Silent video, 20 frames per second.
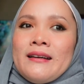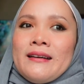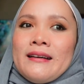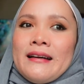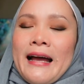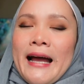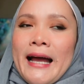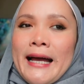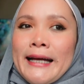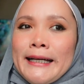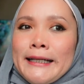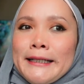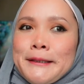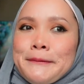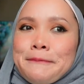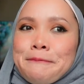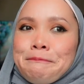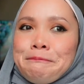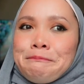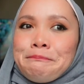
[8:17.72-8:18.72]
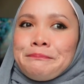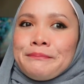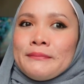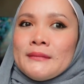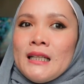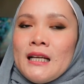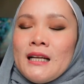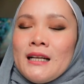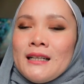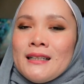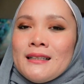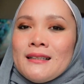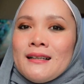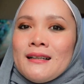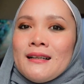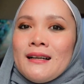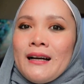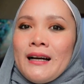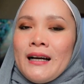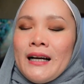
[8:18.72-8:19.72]
And
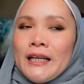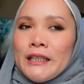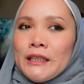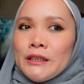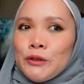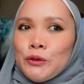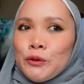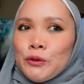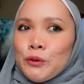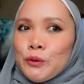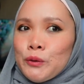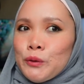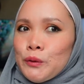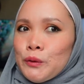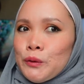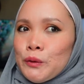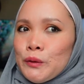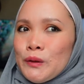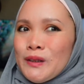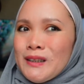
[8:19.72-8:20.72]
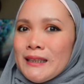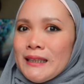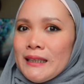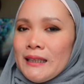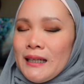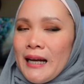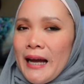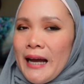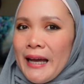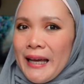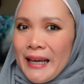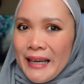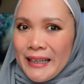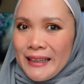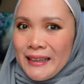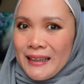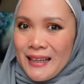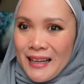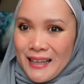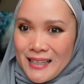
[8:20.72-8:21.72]
I
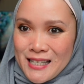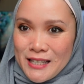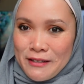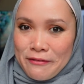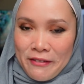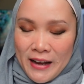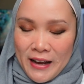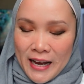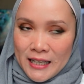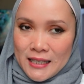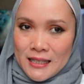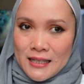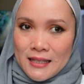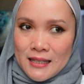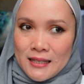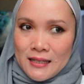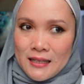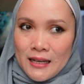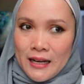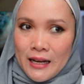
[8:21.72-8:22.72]
eat less fats.